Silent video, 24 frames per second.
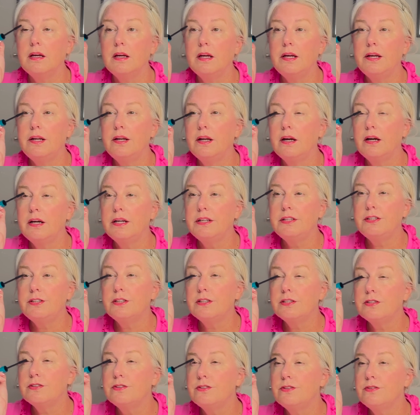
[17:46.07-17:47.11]
And I
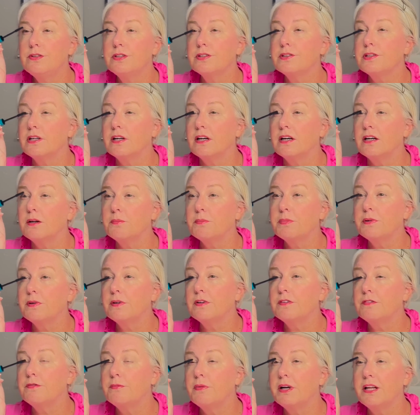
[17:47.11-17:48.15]
just do the top
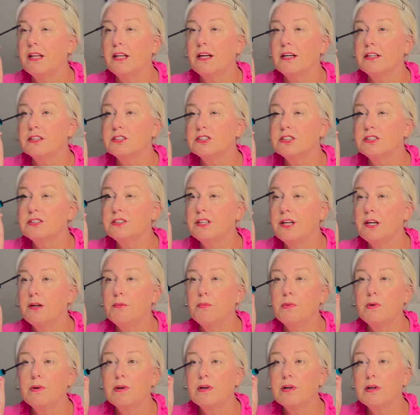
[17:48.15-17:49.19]
of my lashes
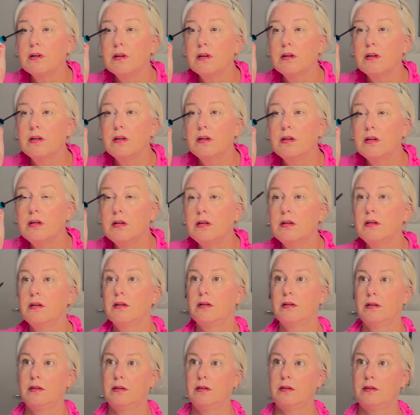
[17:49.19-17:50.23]
anymore.
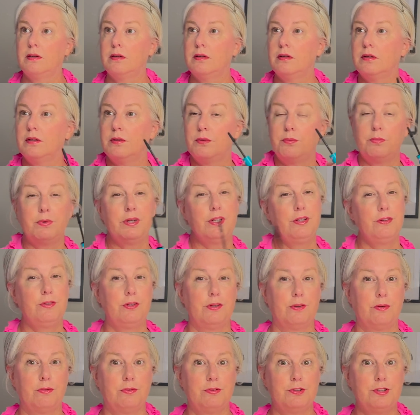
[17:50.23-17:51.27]
What do?
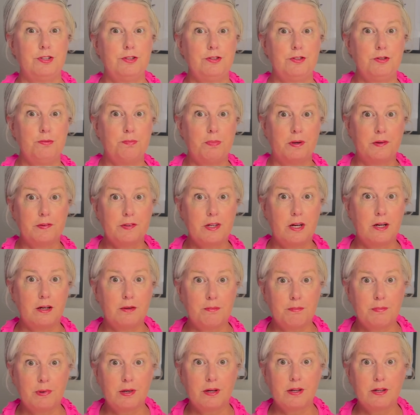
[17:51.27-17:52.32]
Do you do
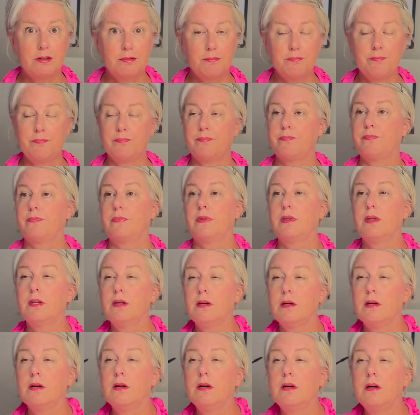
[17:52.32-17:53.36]
top, bottom?
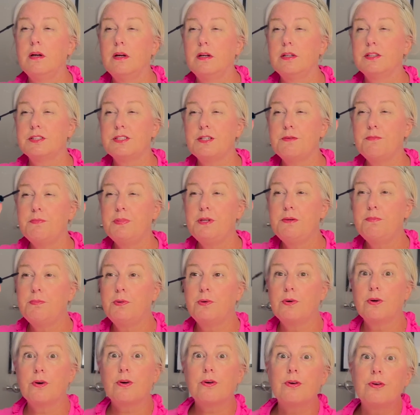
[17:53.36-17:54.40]
Some
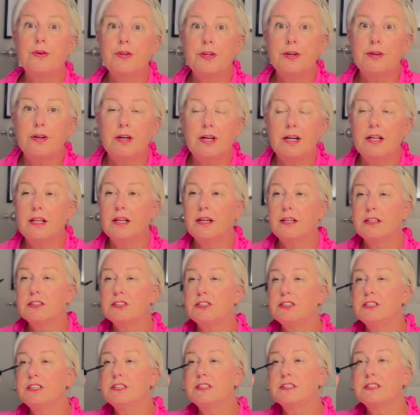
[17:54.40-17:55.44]
people curl their
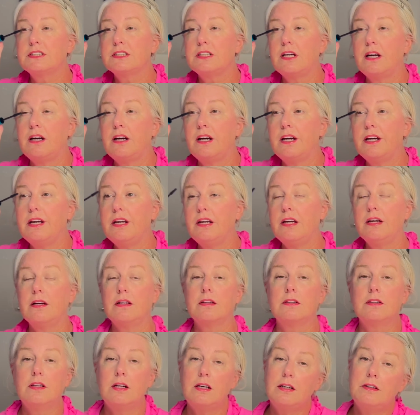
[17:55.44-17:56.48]
eyelashes. I
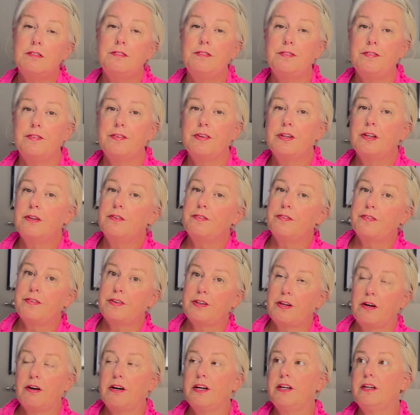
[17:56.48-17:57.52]
love the
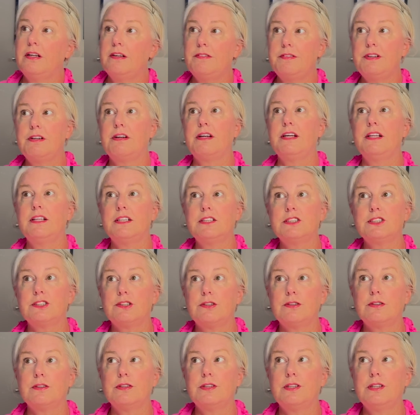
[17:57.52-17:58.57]
thought of an eyelash
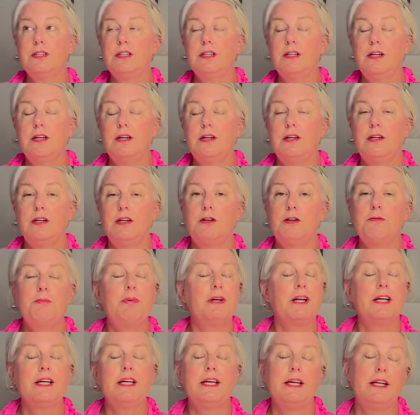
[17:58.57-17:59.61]
curler,
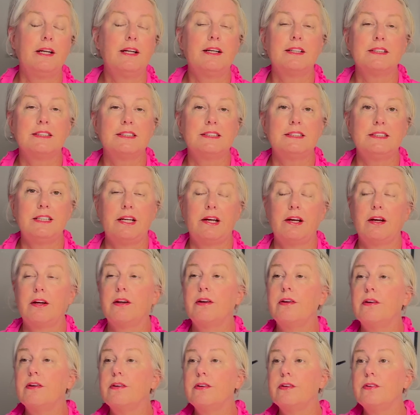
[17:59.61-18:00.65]
but I cannot
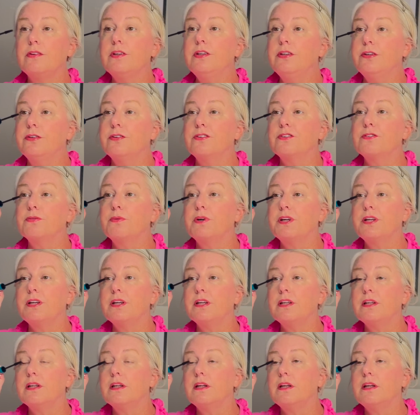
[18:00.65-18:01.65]
stand to use one.